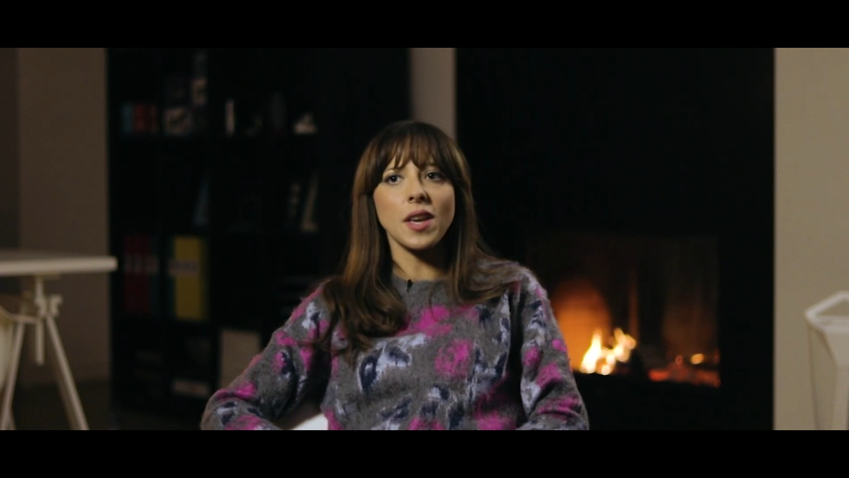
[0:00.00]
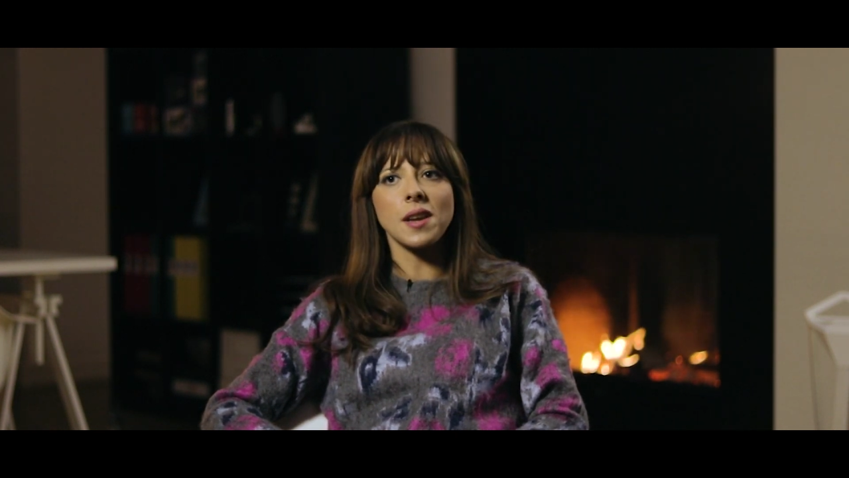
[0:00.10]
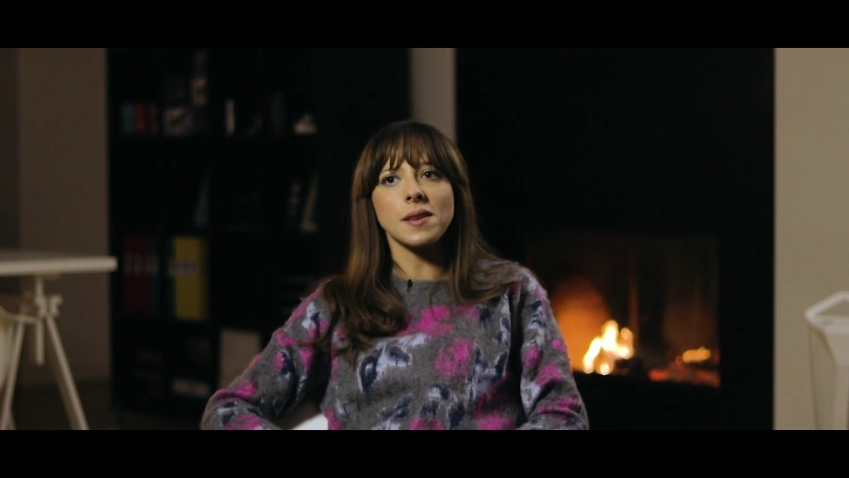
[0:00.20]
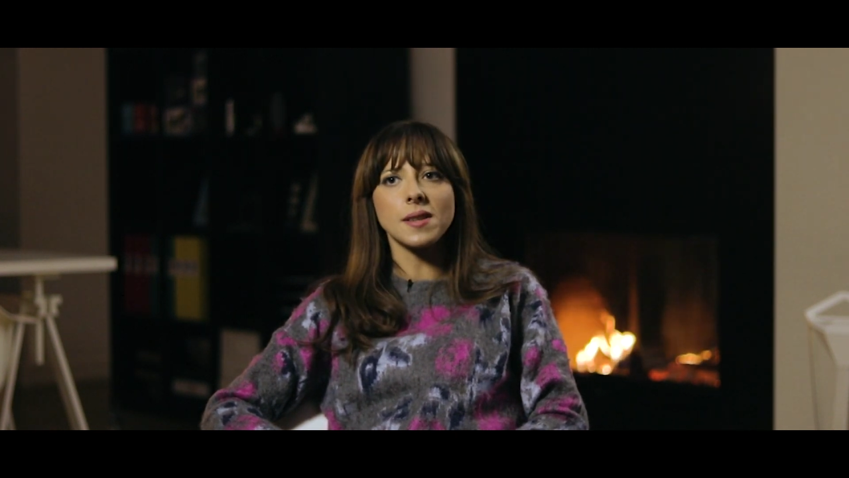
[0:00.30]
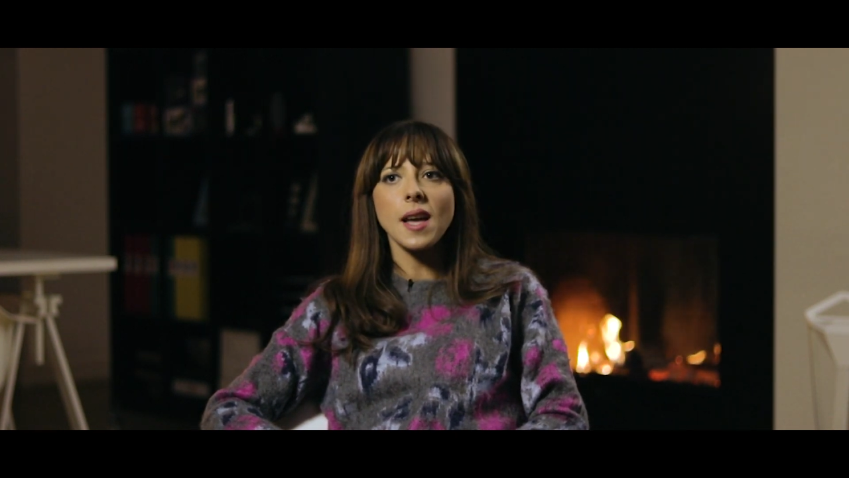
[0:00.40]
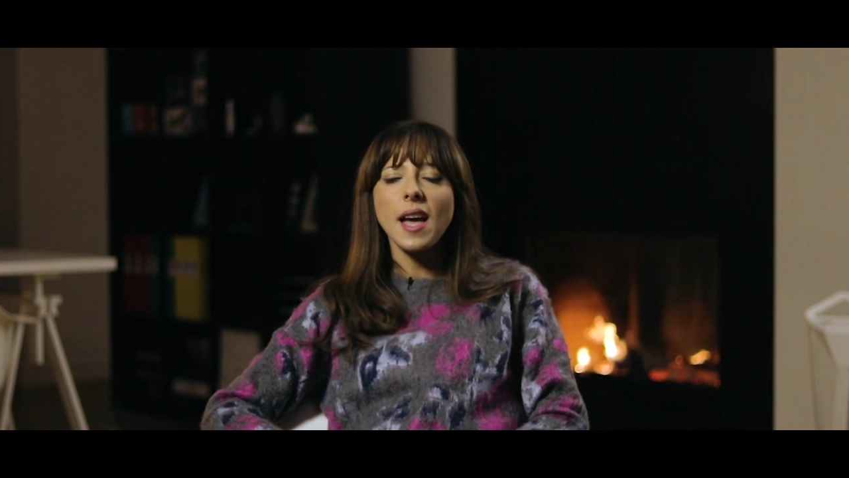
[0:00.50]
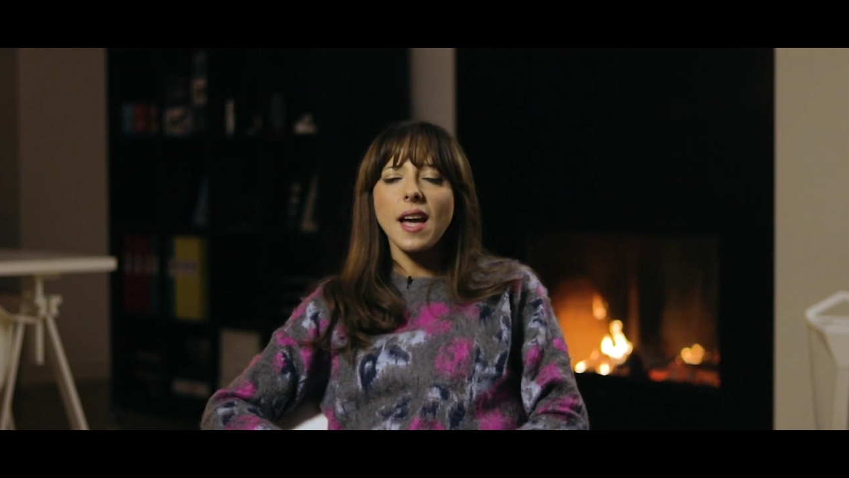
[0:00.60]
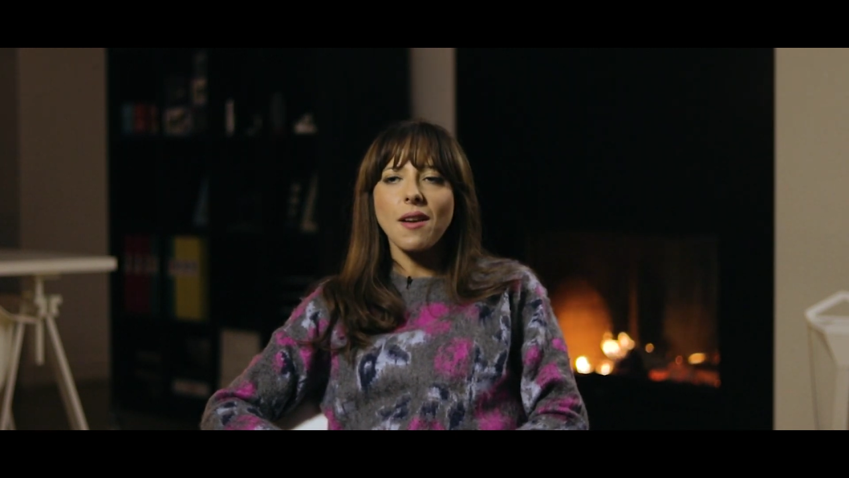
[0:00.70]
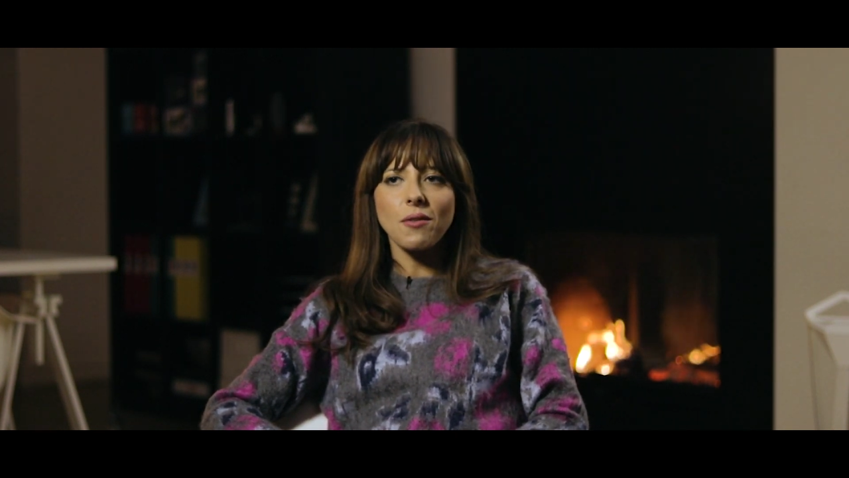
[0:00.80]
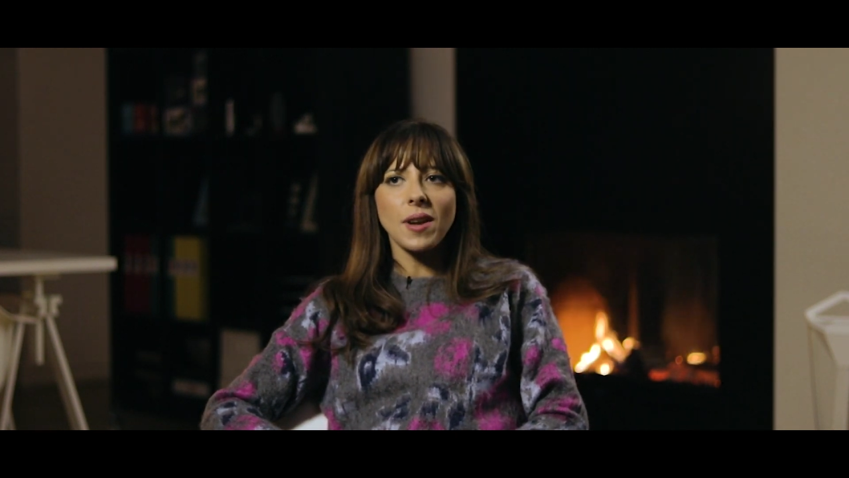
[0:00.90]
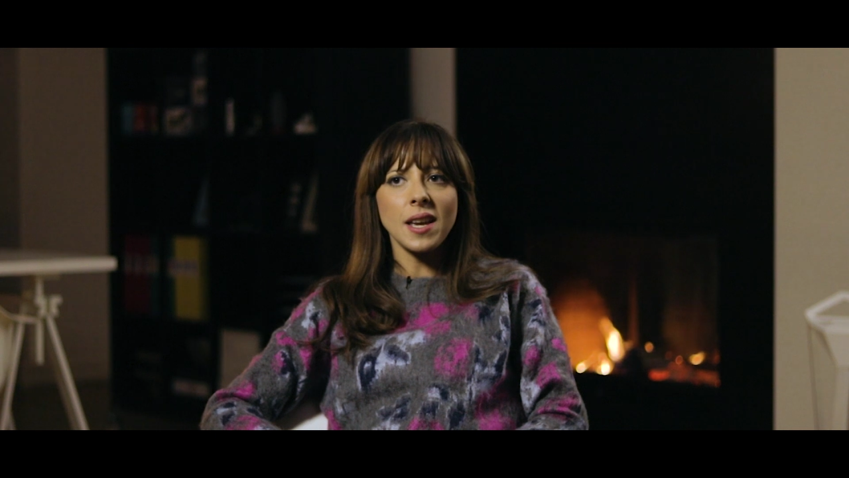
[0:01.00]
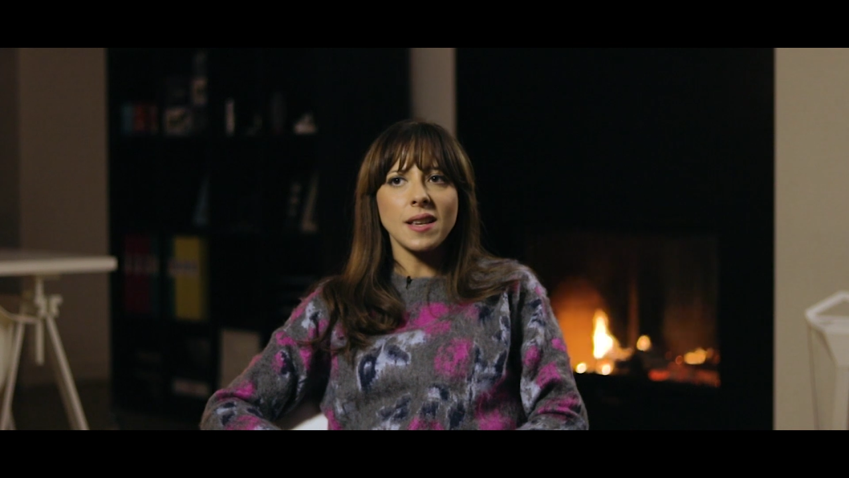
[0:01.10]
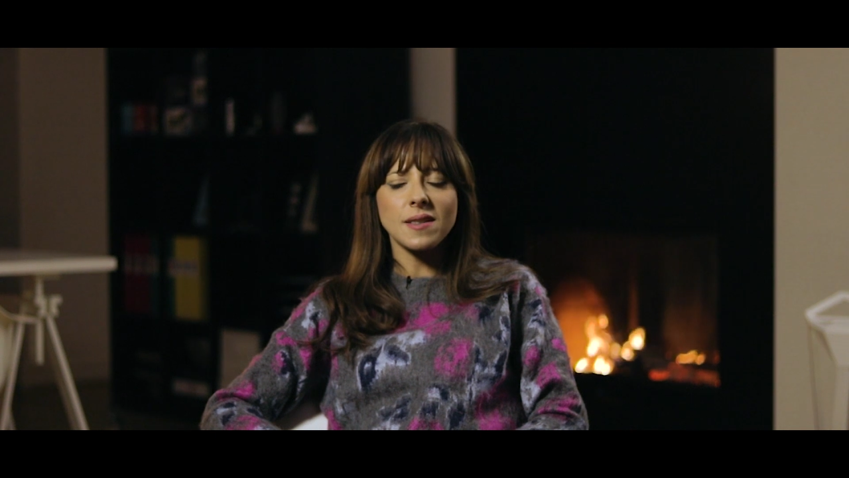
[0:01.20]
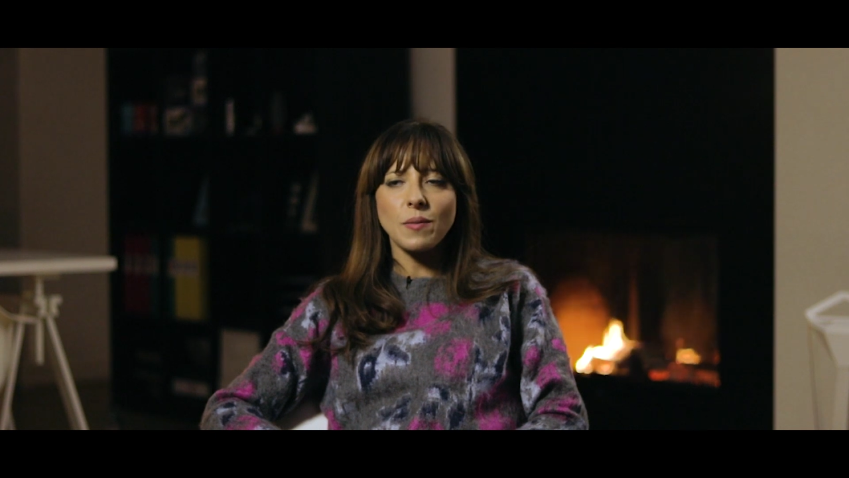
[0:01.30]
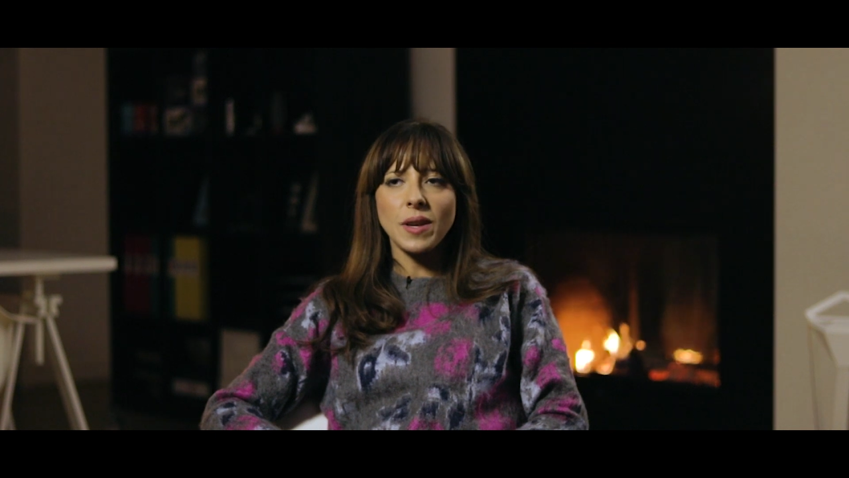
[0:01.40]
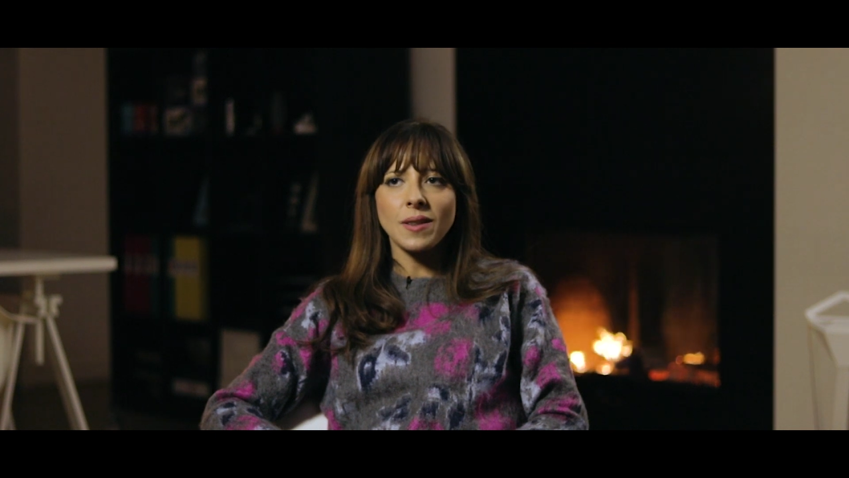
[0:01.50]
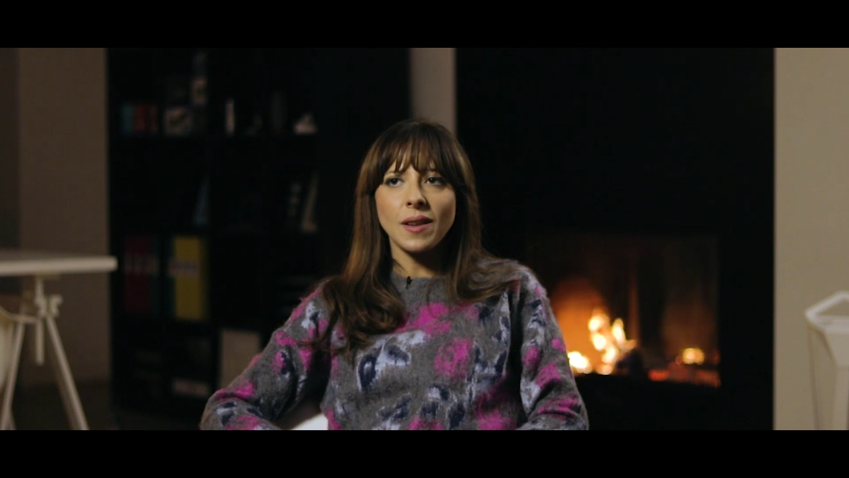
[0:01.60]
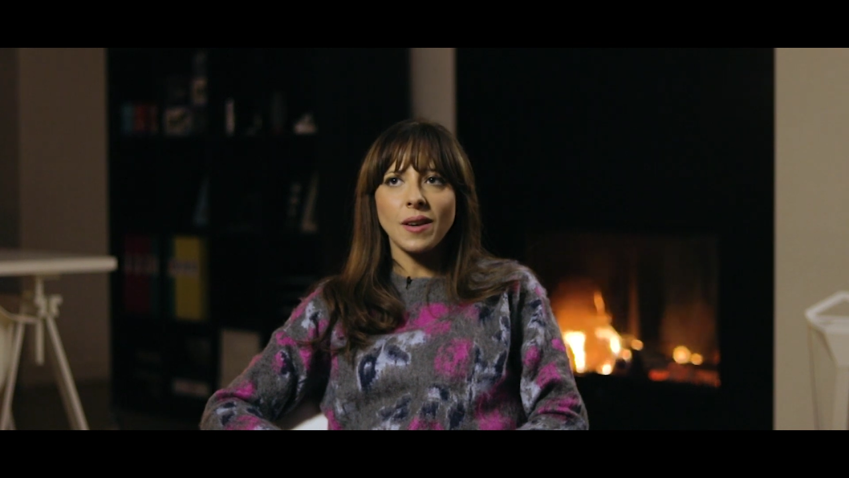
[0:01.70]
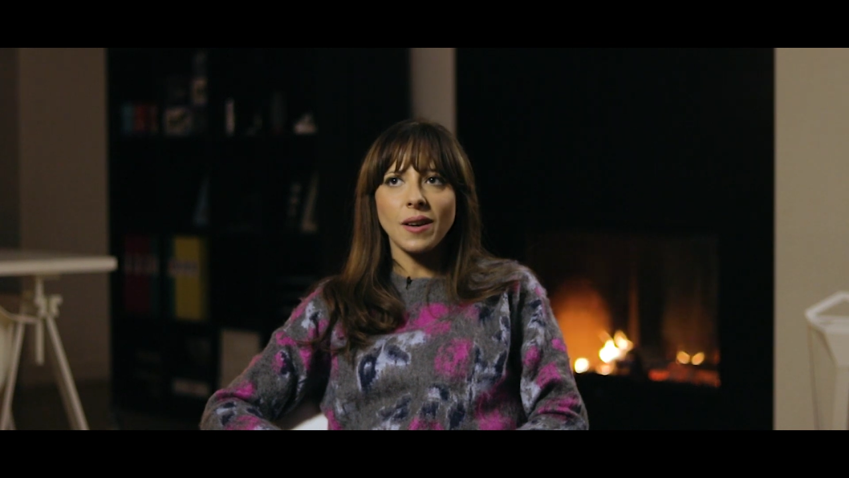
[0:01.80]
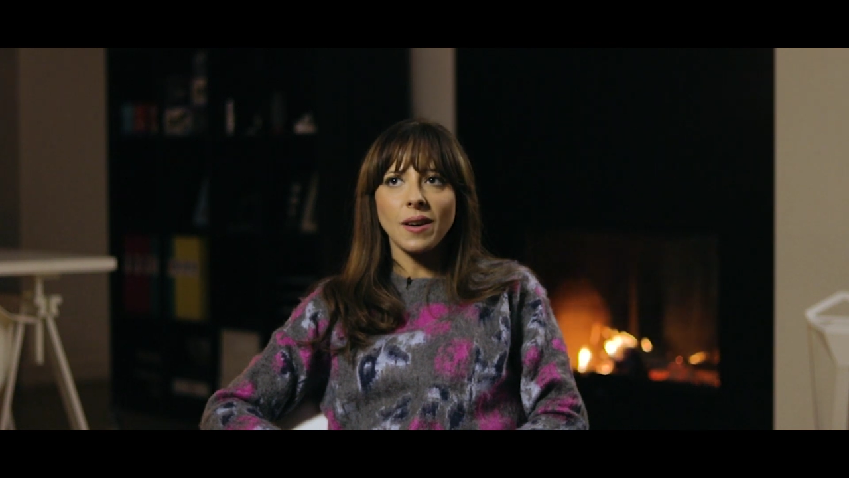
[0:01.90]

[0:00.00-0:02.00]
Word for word: things. And Rei has been.